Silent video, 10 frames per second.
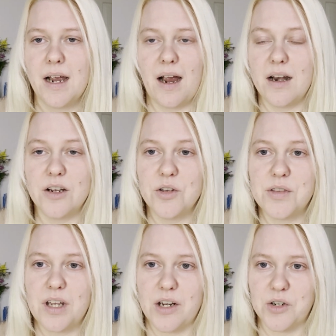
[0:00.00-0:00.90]
And I don't
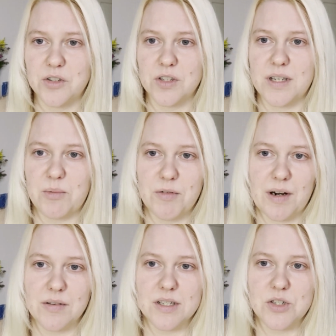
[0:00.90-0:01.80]
think I could have done that
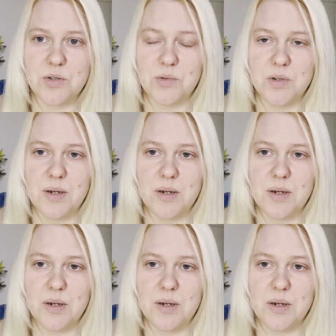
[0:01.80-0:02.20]
without this tool.